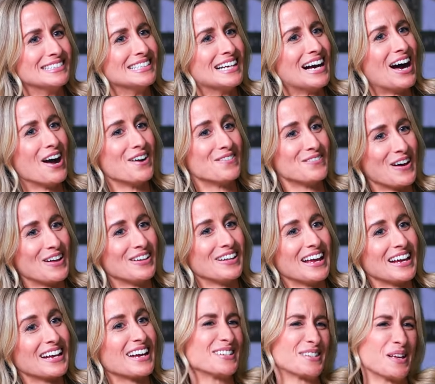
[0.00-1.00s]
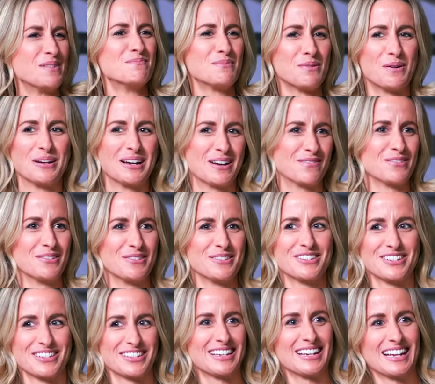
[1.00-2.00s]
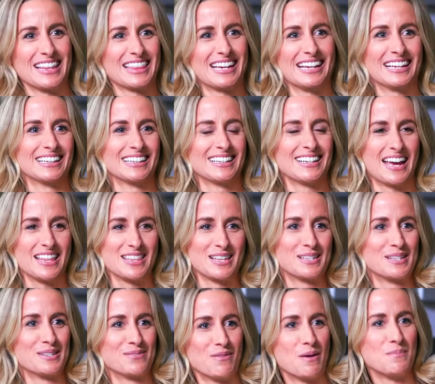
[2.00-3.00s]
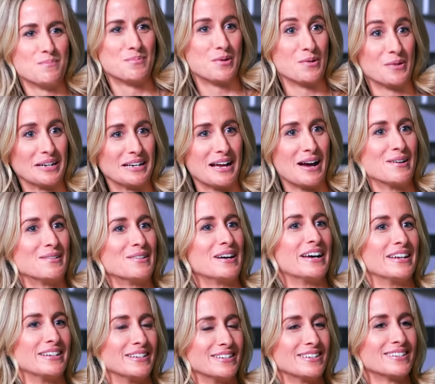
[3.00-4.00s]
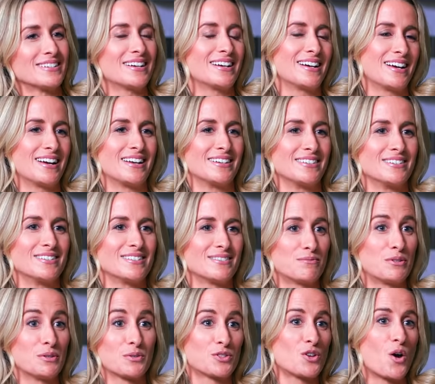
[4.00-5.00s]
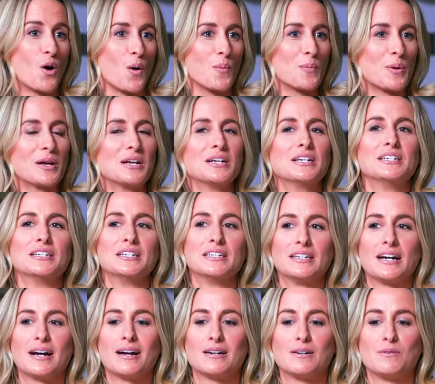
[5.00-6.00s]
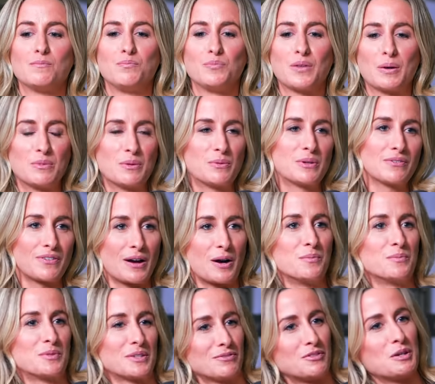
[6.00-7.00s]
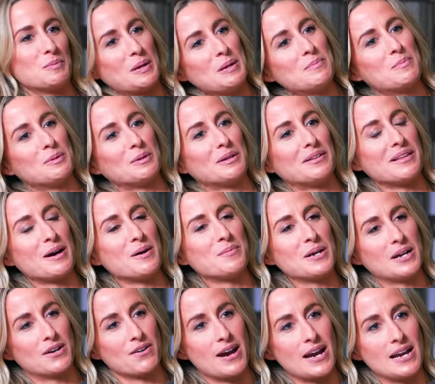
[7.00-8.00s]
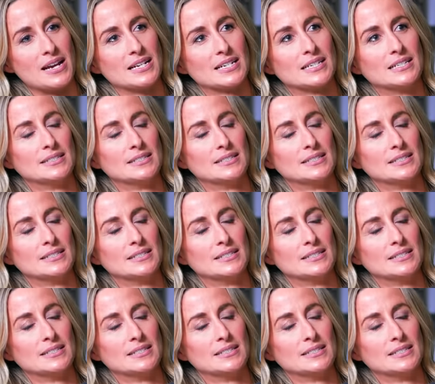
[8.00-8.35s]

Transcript: I felt so like funny. at some point everyone's just going to think, yeah, this is boring now, and and we'll stop um, and we would have helped a few people, and that would be great.